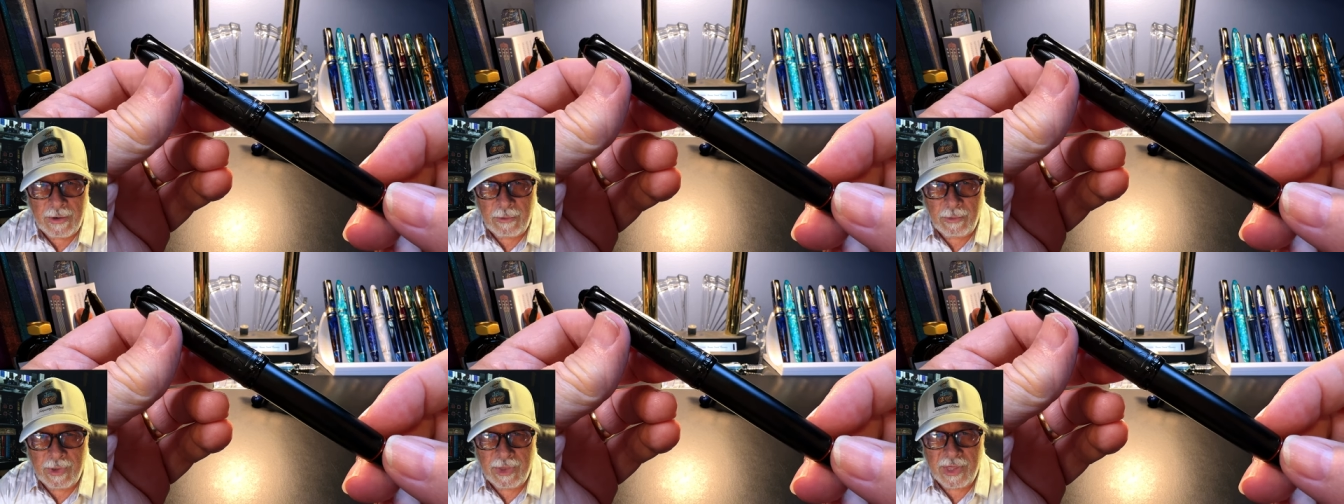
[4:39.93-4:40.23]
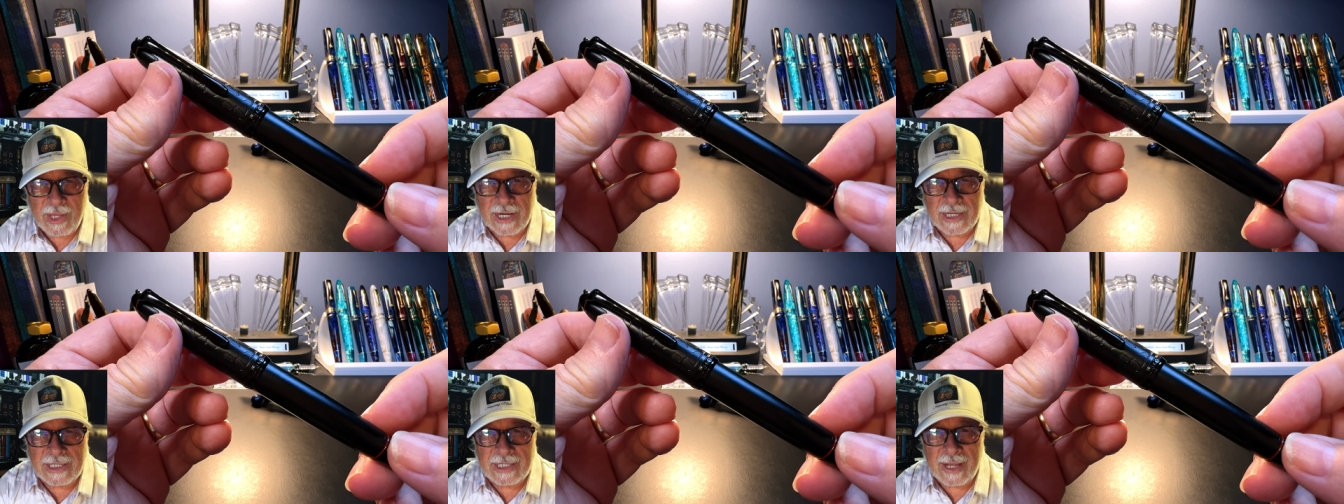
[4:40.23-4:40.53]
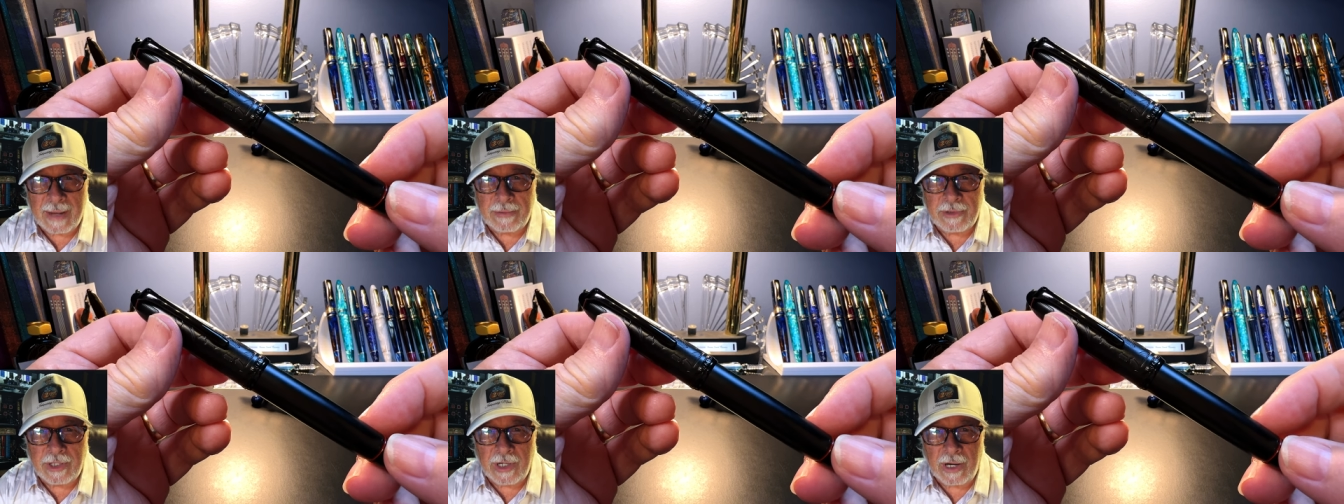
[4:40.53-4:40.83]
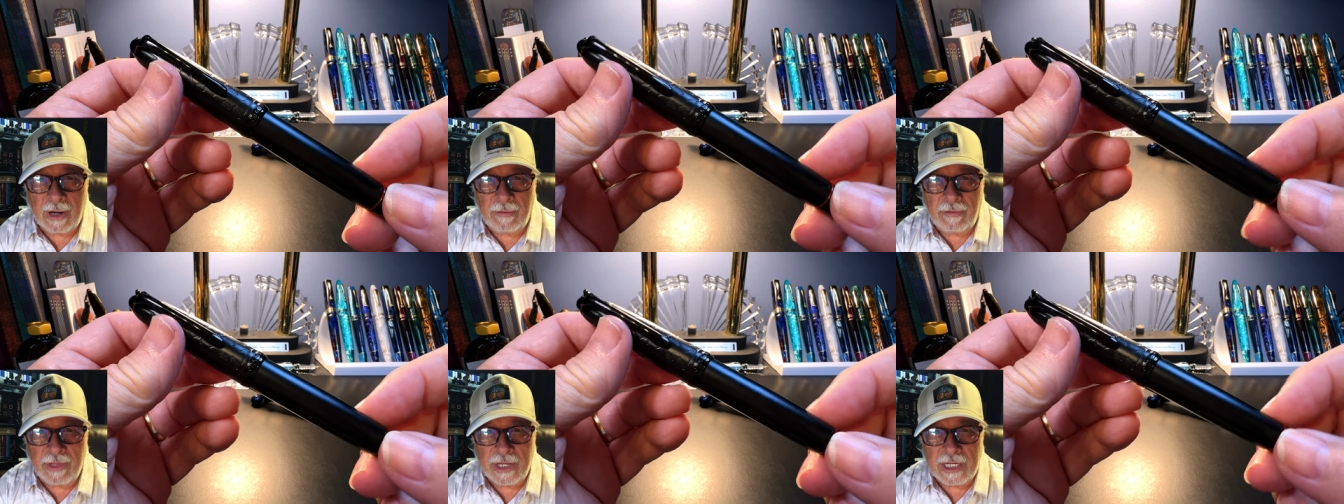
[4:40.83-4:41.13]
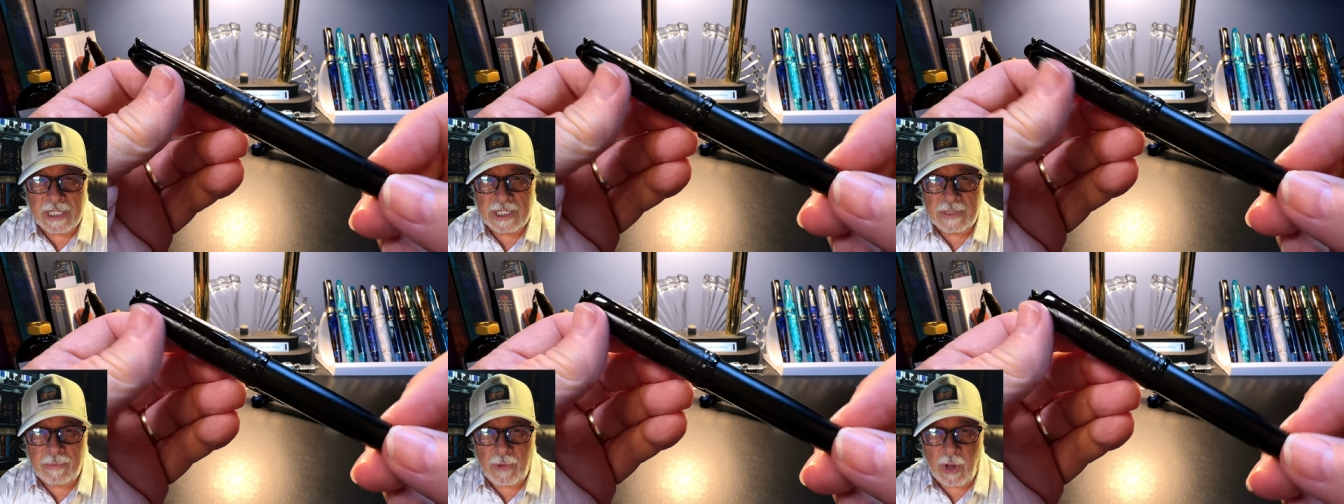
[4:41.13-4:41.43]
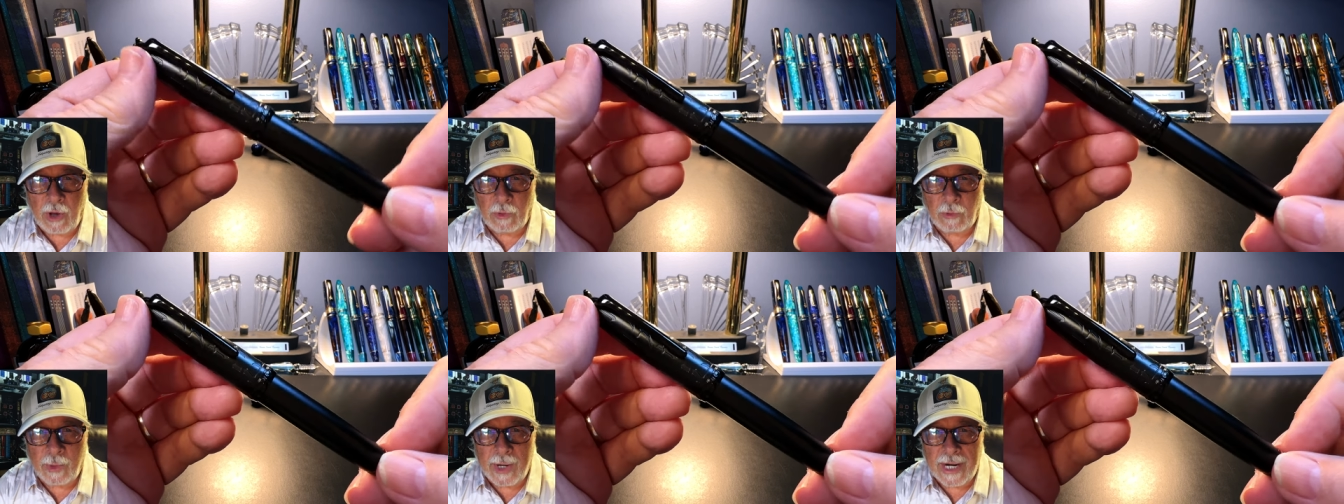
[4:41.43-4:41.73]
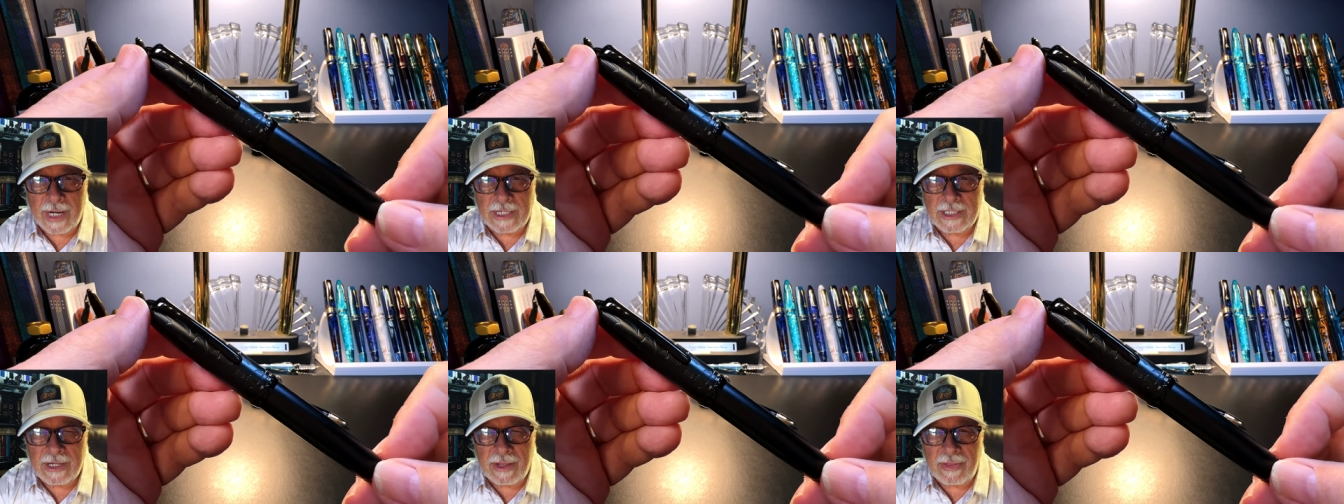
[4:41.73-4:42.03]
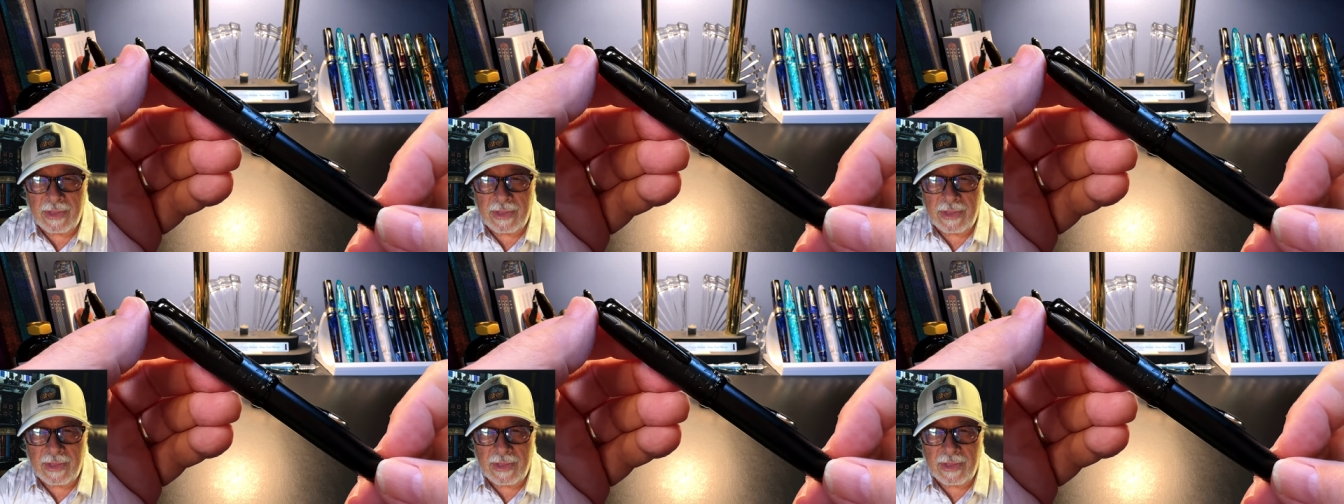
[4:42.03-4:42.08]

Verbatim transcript: with the exception of these small rings